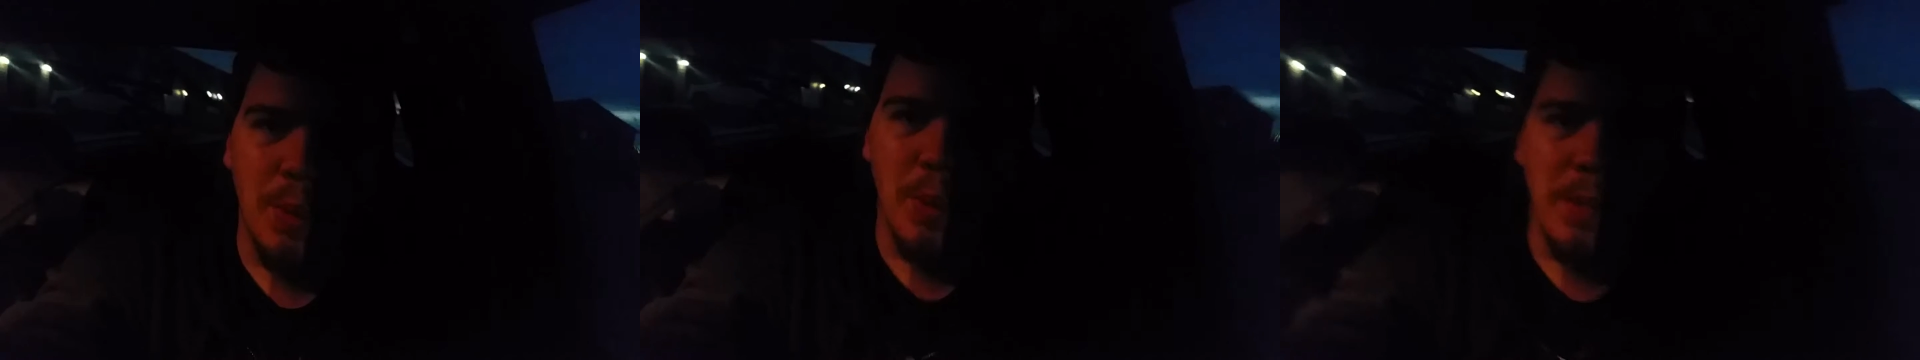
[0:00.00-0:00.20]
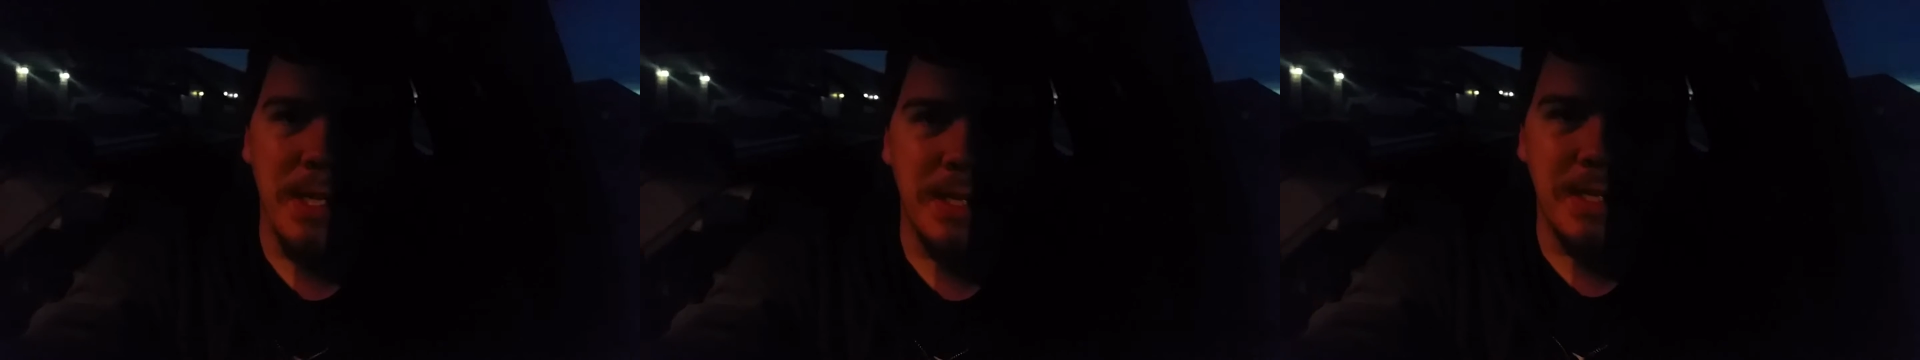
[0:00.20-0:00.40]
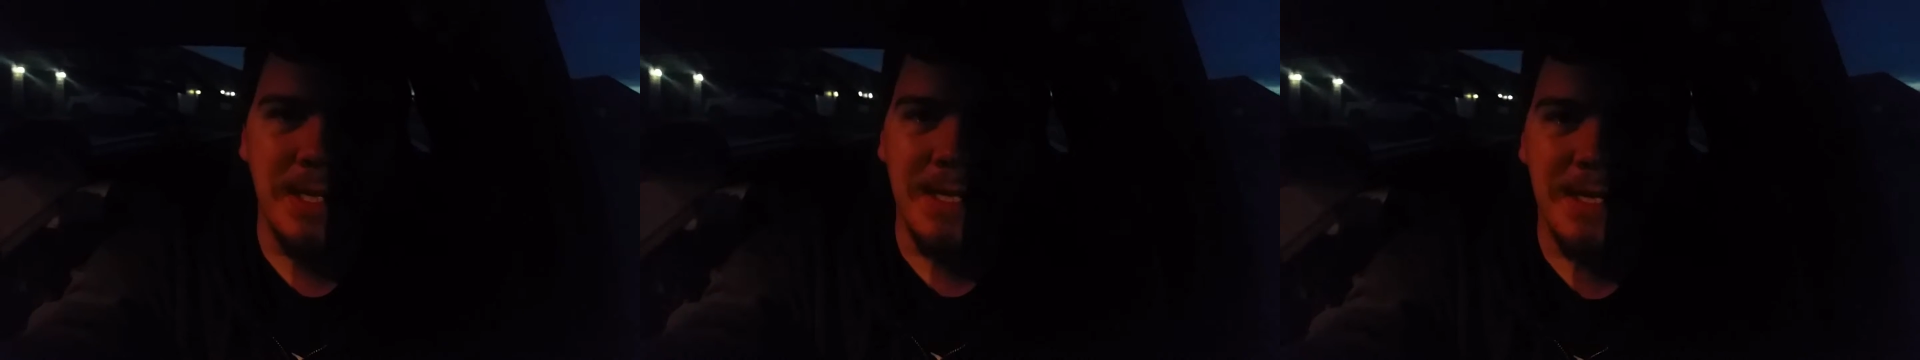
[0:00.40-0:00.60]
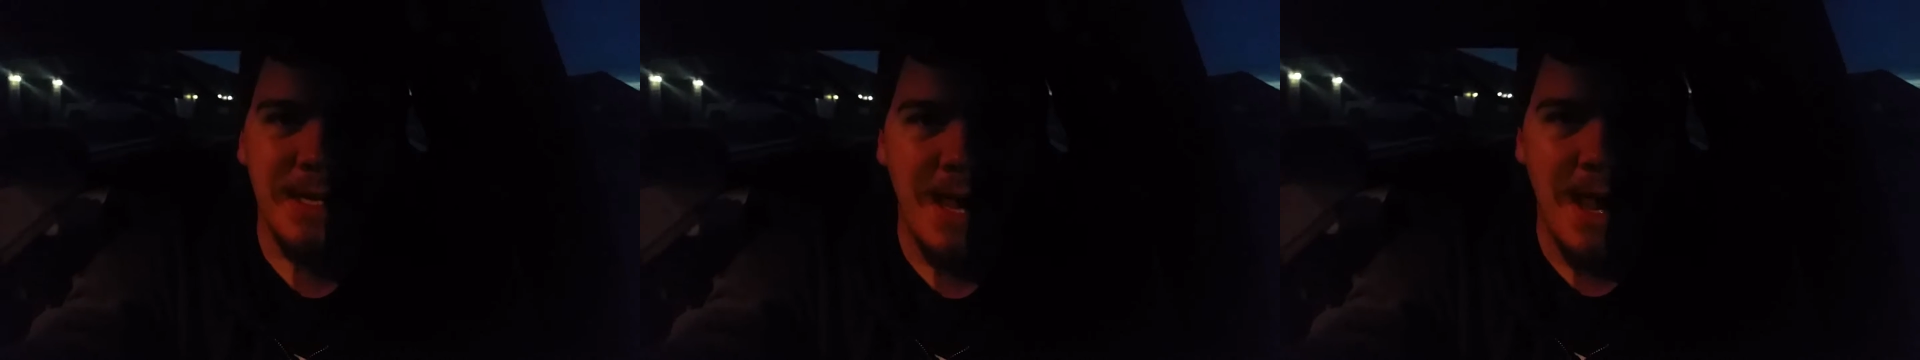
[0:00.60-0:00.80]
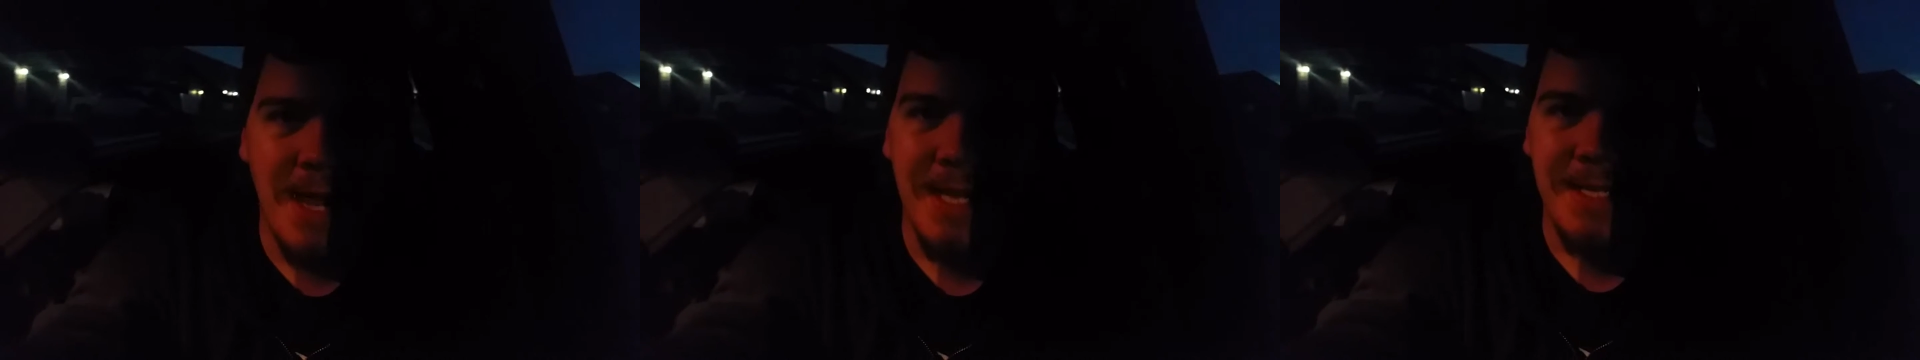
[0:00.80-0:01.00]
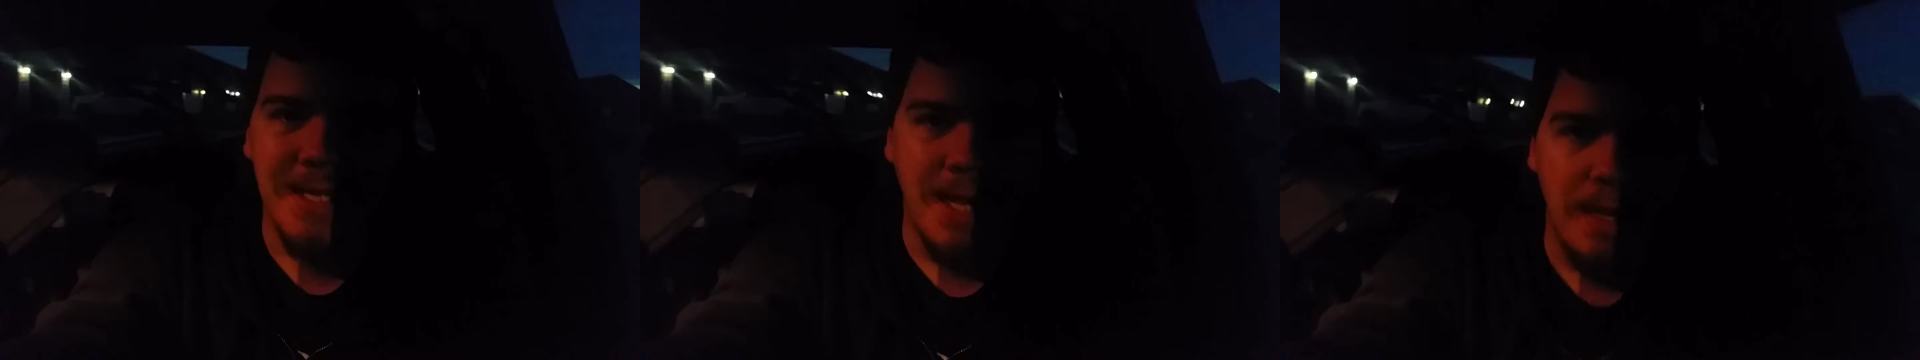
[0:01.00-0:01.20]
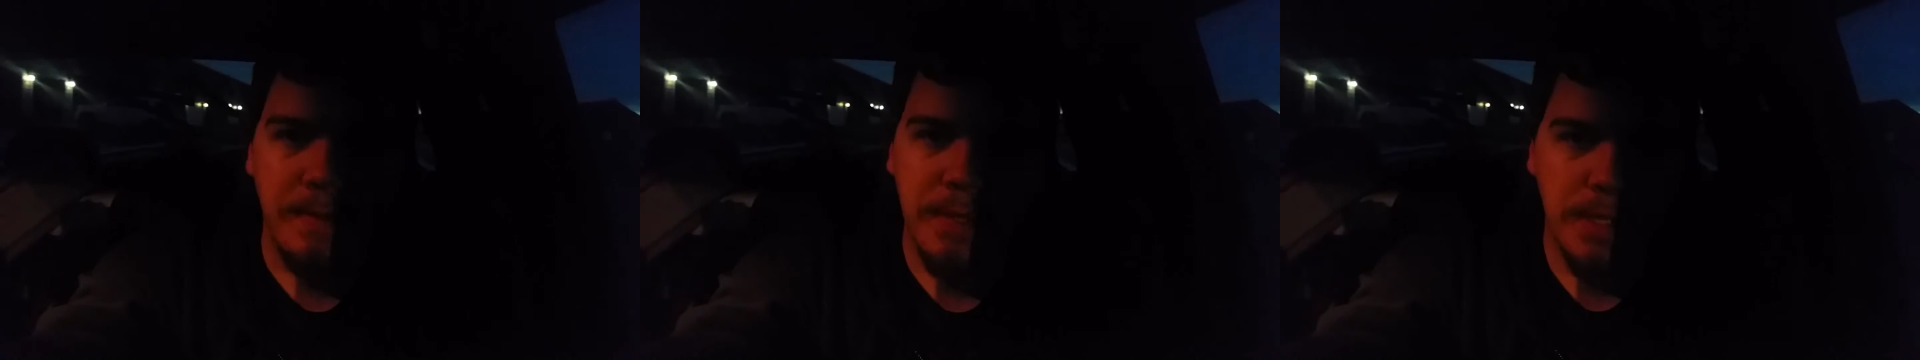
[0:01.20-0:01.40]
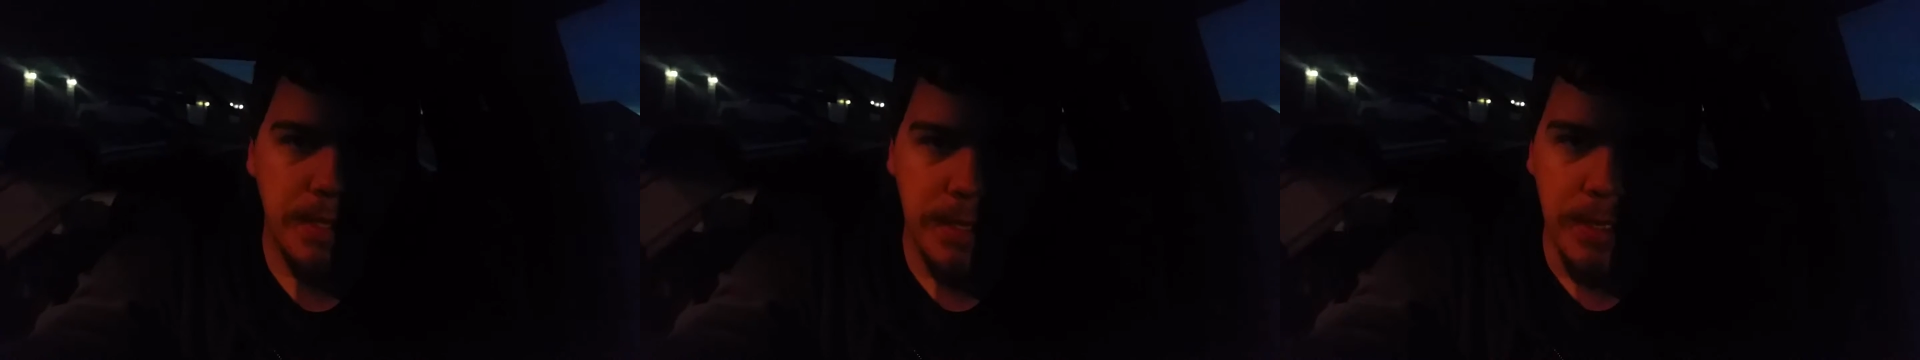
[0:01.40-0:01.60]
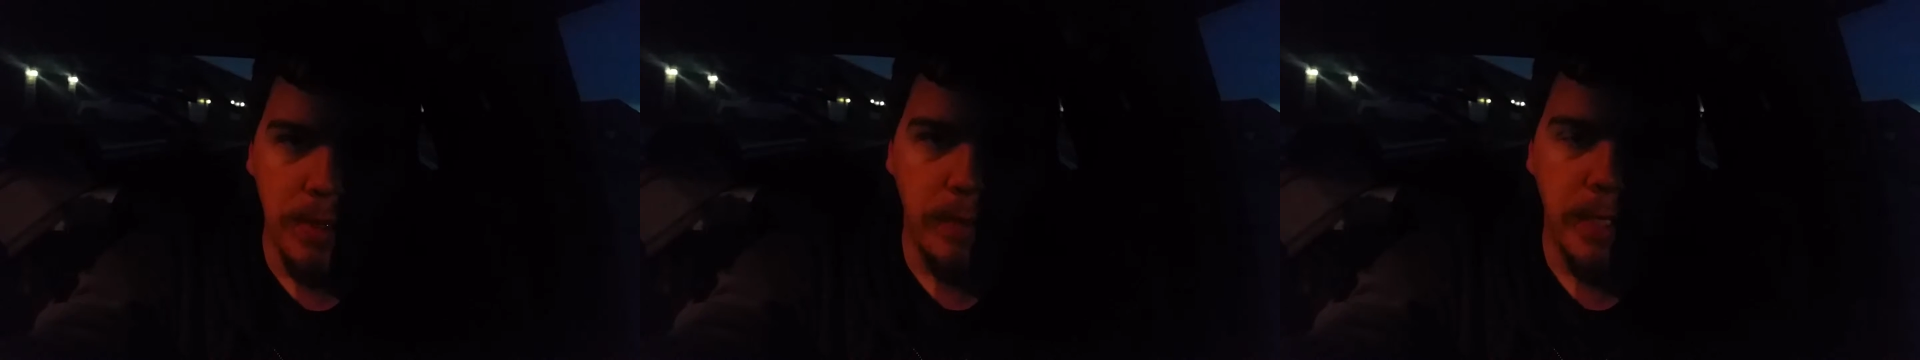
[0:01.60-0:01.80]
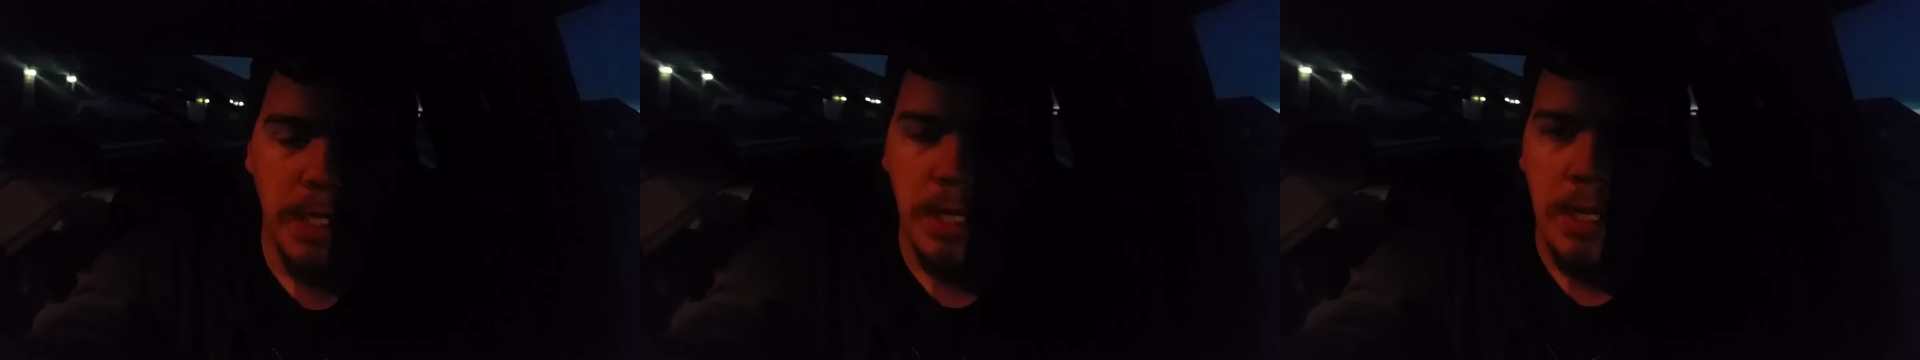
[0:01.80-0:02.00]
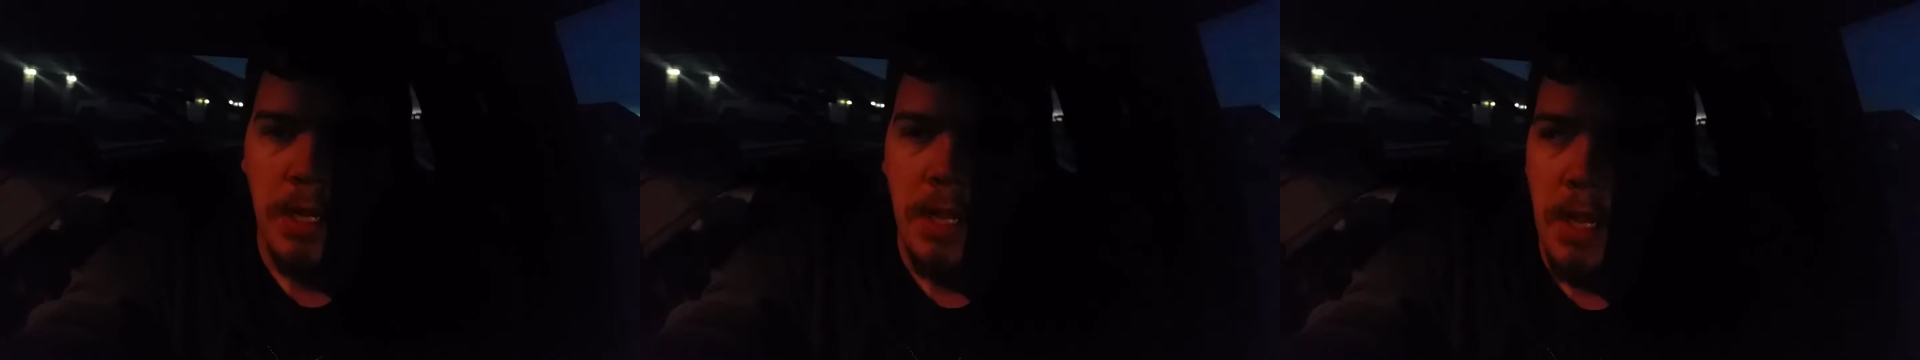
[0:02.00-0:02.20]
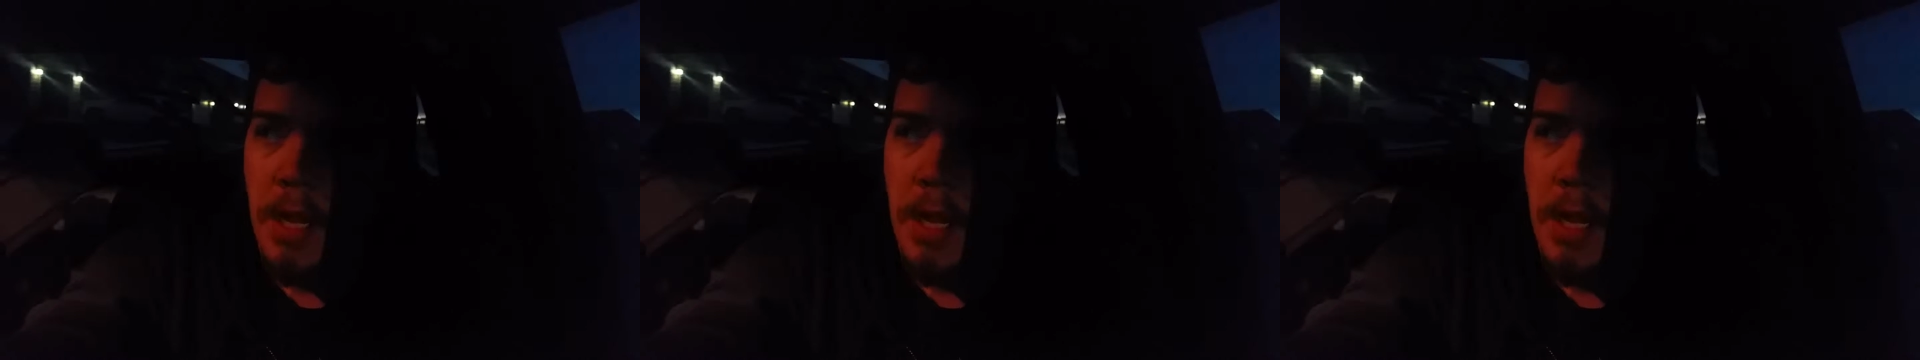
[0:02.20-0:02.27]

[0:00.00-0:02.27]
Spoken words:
really not time consuming.